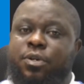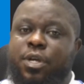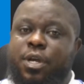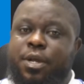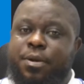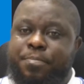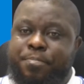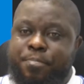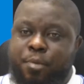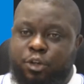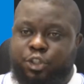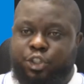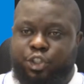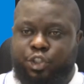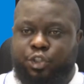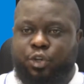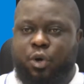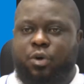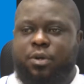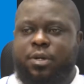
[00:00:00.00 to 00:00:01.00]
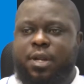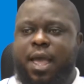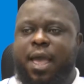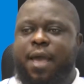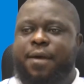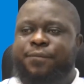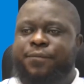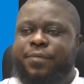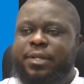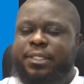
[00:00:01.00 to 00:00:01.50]
in motion
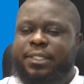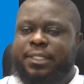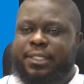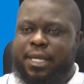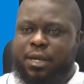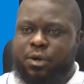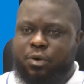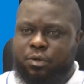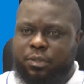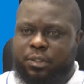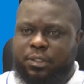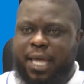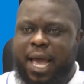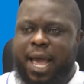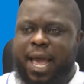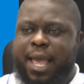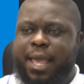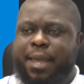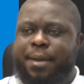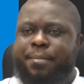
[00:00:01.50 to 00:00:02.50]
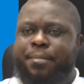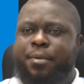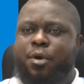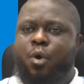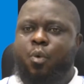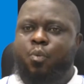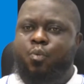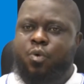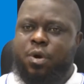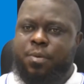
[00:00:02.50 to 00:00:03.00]
every single time
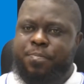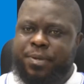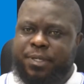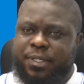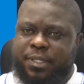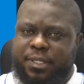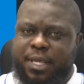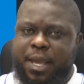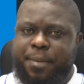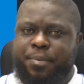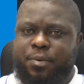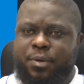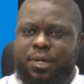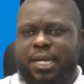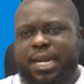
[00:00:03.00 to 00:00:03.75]
will be stable.